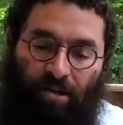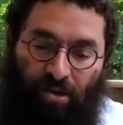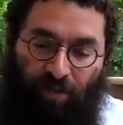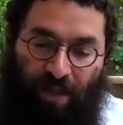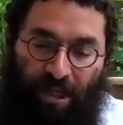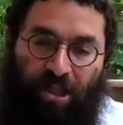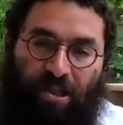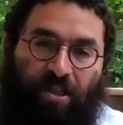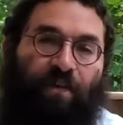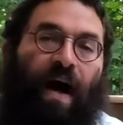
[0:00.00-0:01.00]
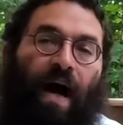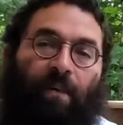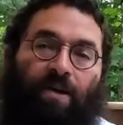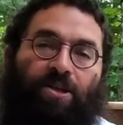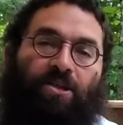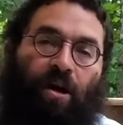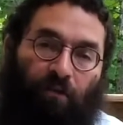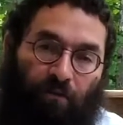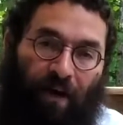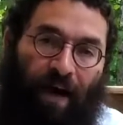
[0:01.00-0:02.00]
Traditions of Amish are
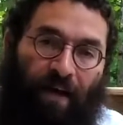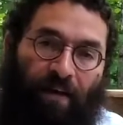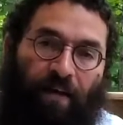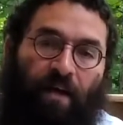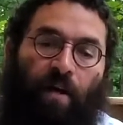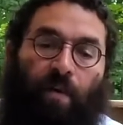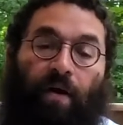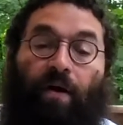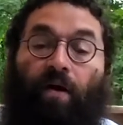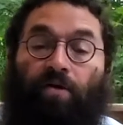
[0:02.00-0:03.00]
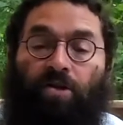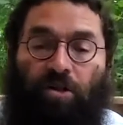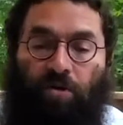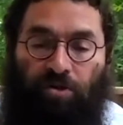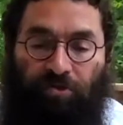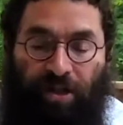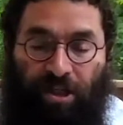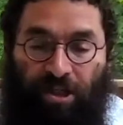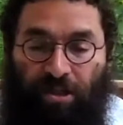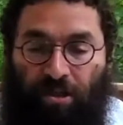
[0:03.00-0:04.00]
fine, but our own Jewish
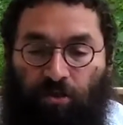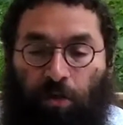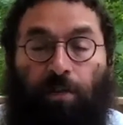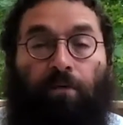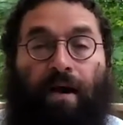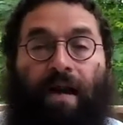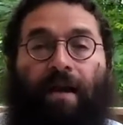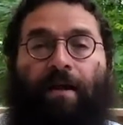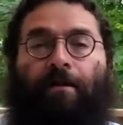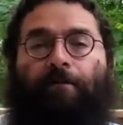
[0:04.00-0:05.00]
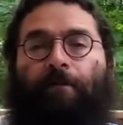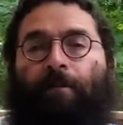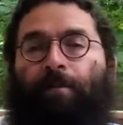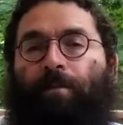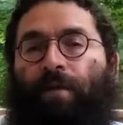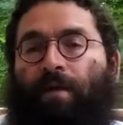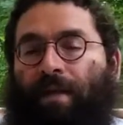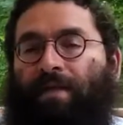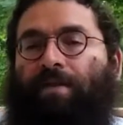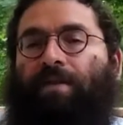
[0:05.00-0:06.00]
traditions you're berating?"
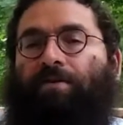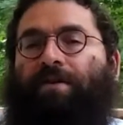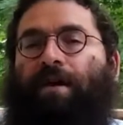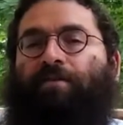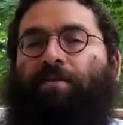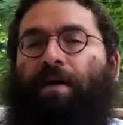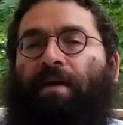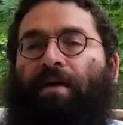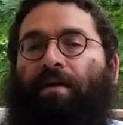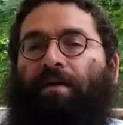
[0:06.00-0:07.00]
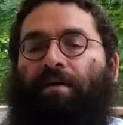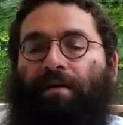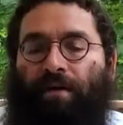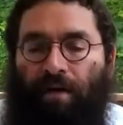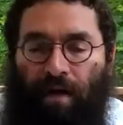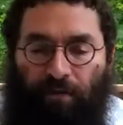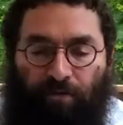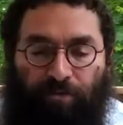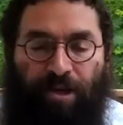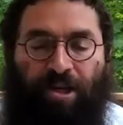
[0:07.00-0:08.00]
listen to yourself speak. If
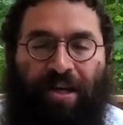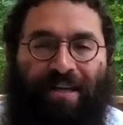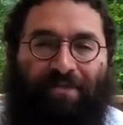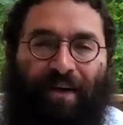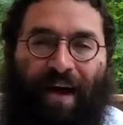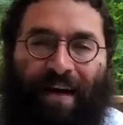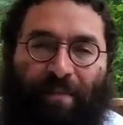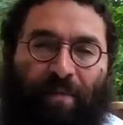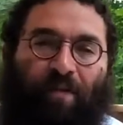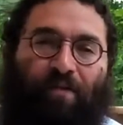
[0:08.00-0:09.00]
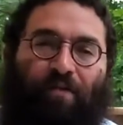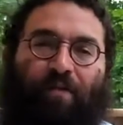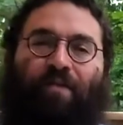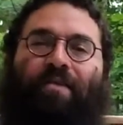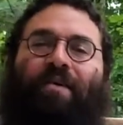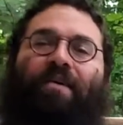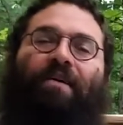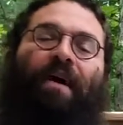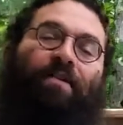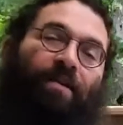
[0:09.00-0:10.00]
tradition is fine and beautiful,
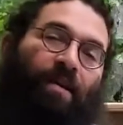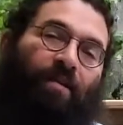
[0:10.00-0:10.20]
and you're